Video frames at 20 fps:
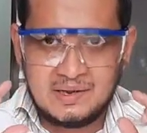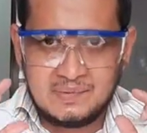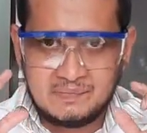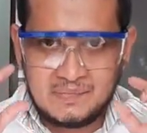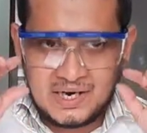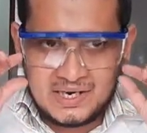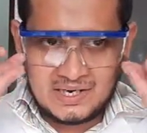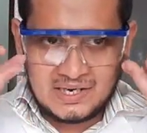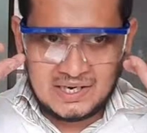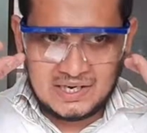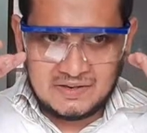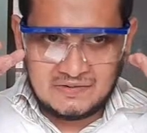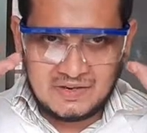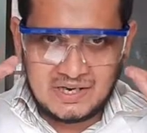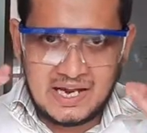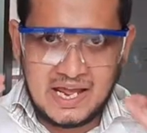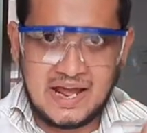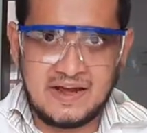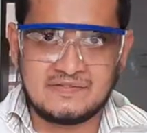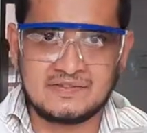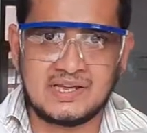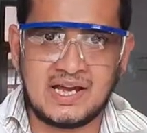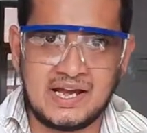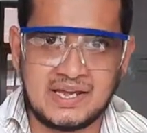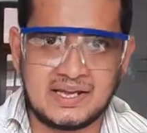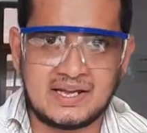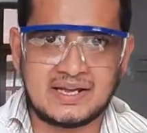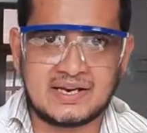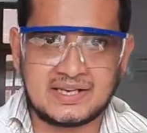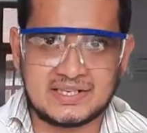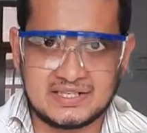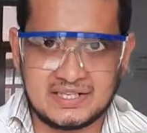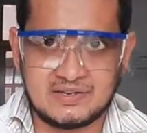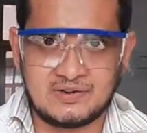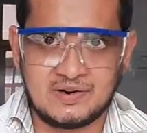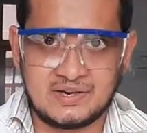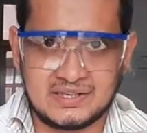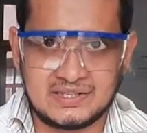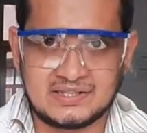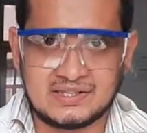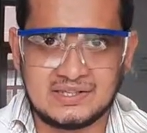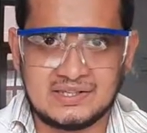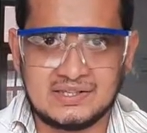but it will have the eye correction on it.